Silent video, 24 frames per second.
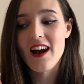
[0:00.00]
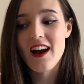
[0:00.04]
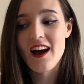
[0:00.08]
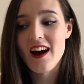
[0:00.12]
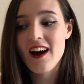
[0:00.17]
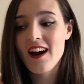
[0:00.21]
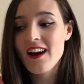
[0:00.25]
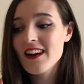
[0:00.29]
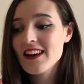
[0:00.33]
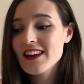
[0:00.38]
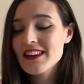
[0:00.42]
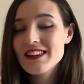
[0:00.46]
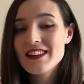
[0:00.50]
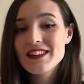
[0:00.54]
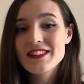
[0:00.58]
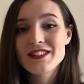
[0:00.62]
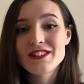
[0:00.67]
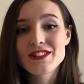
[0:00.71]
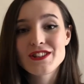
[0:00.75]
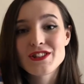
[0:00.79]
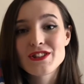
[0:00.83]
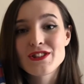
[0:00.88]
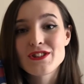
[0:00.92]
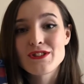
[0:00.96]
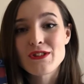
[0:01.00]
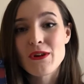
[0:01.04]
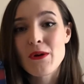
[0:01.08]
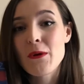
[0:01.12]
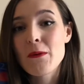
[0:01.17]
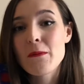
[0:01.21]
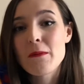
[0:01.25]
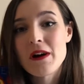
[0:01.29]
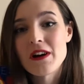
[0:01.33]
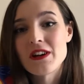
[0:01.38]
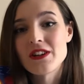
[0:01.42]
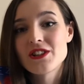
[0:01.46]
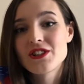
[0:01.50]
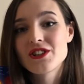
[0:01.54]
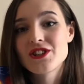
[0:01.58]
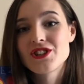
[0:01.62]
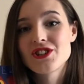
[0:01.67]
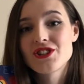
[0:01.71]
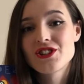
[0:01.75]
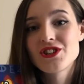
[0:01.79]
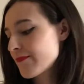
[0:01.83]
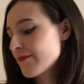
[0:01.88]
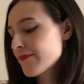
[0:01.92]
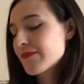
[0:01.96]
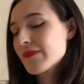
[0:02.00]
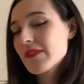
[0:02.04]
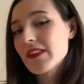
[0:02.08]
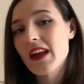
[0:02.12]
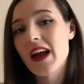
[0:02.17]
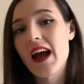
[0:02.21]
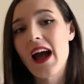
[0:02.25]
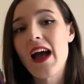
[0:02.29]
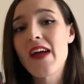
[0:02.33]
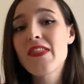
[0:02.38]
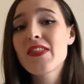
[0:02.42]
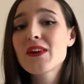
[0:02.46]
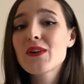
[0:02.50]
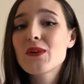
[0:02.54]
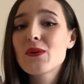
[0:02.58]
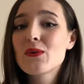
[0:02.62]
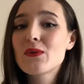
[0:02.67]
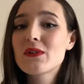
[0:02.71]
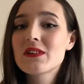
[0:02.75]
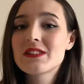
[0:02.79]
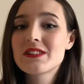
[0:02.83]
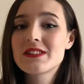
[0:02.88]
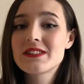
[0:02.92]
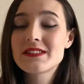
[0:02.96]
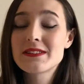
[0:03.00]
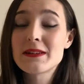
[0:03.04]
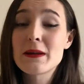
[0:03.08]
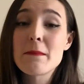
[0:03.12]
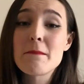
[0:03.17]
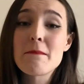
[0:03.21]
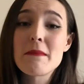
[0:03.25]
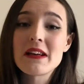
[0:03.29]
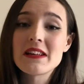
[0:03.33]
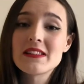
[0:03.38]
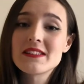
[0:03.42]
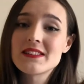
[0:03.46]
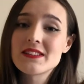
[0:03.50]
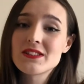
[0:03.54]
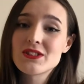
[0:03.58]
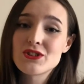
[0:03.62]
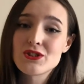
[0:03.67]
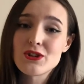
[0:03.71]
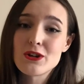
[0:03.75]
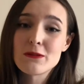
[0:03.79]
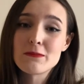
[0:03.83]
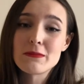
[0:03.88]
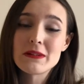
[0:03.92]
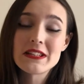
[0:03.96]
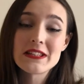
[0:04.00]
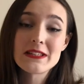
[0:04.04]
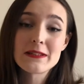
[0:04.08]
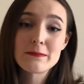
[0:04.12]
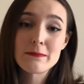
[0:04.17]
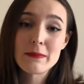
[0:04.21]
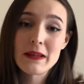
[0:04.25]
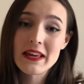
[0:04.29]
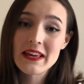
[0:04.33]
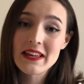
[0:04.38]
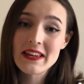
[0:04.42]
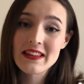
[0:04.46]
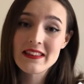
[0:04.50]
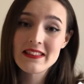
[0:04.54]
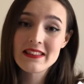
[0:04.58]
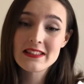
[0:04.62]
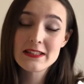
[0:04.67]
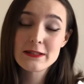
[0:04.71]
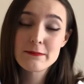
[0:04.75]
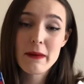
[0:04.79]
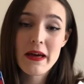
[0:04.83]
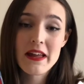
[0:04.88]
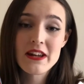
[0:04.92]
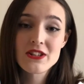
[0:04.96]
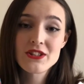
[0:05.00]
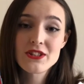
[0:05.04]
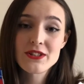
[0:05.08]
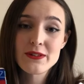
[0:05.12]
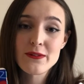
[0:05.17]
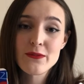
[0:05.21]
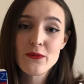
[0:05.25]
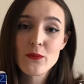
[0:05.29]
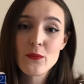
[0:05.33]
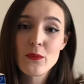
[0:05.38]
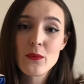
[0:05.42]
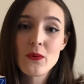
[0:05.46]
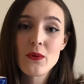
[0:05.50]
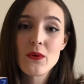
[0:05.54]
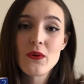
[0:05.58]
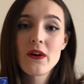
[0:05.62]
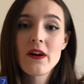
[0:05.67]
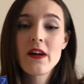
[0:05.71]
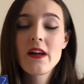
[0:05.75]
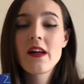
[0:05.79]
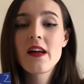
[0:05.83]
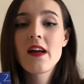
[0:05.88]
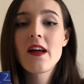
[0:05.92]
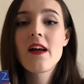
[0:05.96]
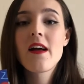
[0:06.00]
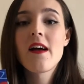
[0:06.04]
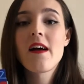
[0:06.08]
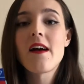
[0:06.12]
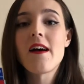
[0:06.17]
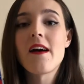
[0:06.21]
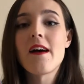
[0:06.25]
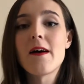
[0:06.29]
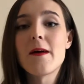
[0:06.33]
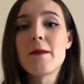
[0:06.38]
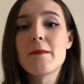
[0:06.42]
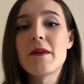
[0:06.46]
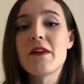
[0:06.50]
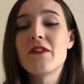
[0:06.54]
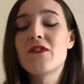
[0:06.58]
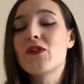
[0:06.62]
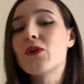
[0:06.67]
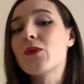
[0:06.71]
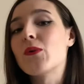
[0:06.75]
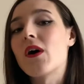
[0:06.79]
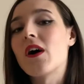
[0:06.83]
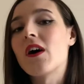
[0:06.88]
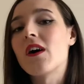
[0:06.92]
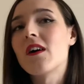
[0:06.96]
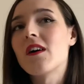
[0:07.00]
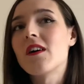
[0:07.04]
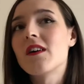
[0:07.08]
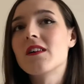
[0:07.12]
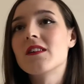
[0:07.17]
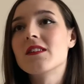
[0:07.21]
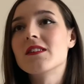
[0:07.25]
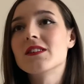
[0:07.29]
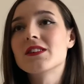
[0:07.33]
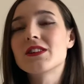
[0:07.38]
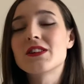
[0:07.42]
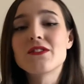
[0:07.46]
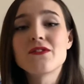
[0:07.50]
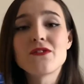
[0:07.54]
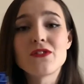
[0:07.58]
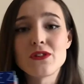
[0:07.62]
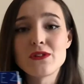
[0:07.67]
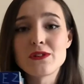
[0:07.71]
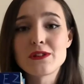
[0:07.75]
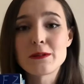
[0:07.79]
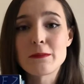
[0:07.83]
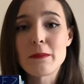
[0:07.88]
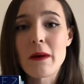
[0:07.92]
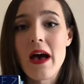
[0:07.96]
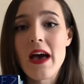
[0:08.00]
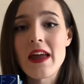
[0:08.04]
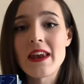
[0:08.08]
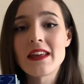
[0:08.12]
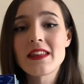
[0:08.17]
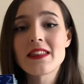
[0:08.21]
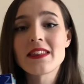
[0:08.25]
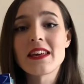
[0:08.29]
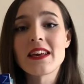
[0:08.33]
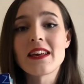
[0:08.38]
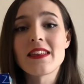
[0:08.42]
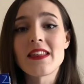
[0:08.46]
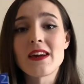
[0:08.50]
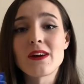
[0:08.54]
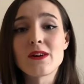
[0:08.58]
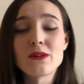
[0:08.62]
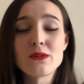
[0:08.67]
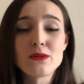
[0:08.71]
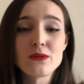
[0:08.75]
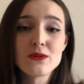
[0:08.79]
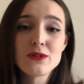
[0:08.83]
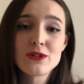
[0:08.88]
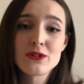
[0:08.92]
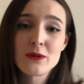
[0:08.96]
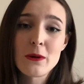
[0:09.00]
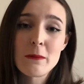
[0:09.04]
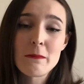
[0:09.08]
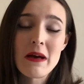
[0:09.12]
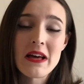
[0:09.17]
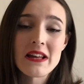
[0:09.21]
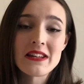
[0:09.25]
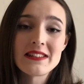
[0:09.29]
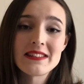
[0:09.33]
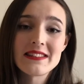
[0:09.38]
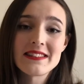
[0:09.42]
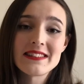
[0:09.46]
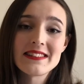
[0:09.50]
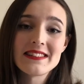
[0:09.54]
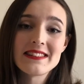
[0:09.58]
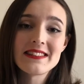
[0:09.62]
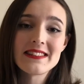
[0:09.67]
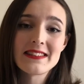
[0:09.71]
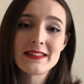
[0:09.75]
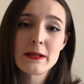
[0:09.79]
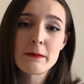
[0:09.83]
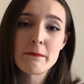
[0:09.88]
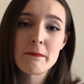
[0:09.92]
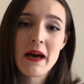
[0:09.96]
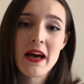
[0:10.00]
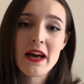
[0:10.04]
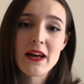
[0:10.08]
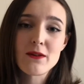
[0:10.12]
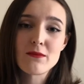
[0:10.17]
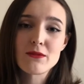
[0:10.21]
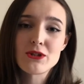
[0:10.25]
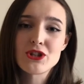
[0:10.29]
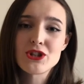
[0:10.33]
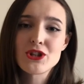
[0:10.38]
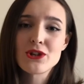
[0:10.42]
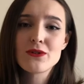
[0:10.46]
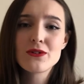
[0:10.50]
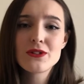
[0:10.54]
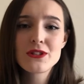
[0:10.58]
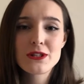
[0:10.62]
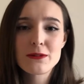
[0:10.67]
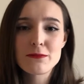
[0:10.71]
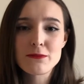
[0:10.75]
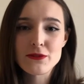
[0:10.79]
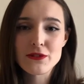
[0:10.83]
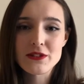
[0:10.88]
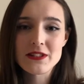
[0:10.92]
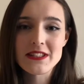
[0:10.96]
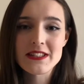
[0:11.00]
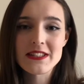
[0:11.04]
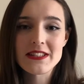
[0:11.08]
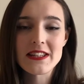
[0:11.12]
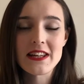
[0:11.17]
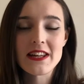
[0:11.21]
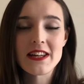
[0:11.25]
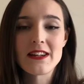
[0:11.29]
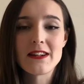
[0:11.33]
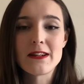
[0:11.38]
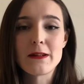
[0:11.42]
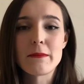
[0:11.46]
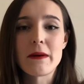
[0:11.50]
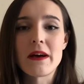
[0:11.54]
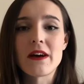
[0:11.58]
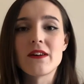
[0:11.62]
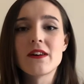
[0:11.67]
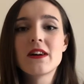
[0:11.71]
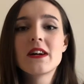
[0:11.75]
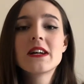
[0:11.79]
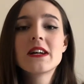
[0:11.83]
I learned so much. I think Orwell does an amazing job explaining the Spanish Civil War. If you are confused about anything, there are also appendices in the back which go into more detail about